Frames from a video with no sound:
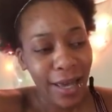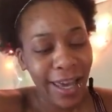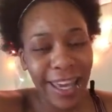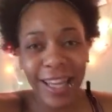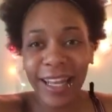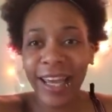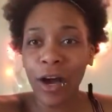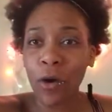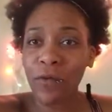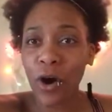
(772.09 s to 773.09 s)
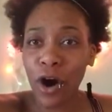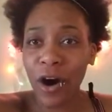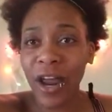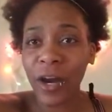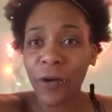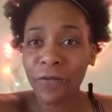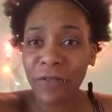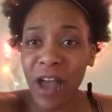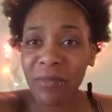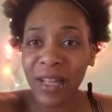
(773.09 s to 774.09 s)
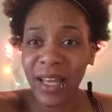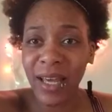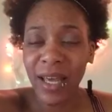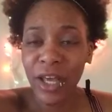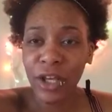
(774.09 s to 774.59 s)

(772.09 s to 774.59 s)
healing over her and her family,